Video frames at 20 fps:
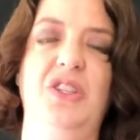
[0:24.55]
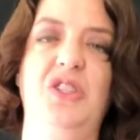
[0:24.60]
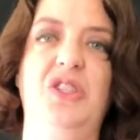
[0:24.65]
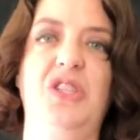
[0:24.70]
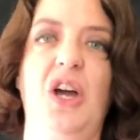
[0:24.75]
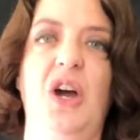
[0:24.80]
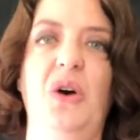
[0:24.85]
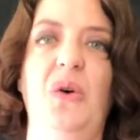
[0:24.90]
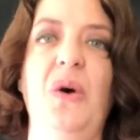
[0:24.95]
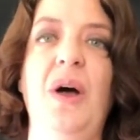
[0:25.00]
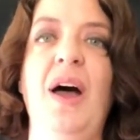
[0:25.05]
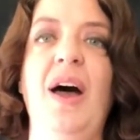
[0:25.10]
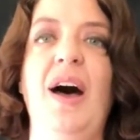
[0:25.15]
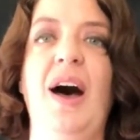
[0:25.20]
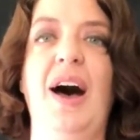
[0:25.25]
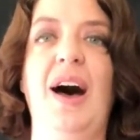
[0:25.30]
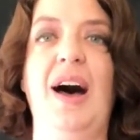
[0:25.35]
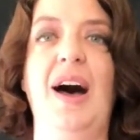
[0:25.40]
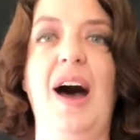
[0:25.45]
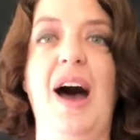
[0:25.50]
So
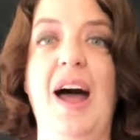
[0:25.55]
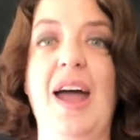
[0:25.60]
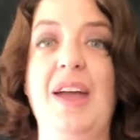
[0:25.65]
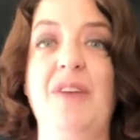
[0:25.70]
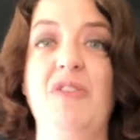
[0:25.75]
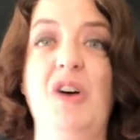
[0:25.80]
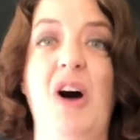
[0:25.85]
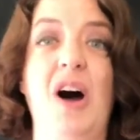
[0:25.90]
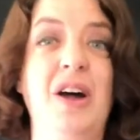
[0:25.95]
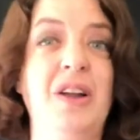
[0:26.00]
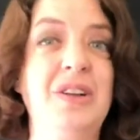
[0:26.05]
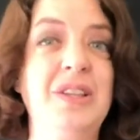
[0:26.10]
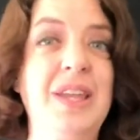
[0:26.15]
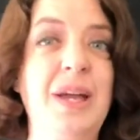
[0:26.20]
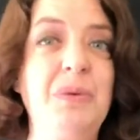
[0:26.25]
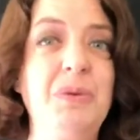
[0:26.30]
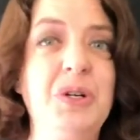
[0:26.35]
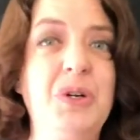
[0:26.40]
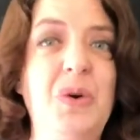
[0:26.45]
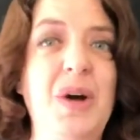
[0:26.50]
I have honored
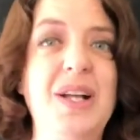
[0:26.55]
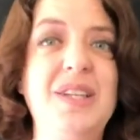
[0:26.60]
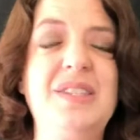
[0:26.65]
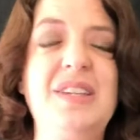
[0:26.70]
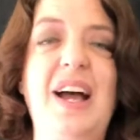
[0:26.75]
that request.